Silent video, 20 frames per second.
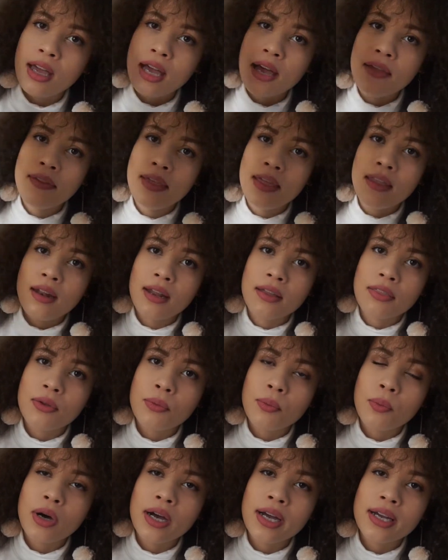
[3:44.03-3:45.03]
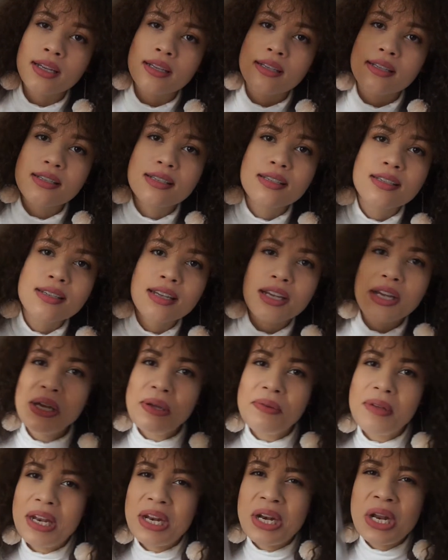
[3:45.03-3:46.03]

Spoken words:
And then, like, the white, I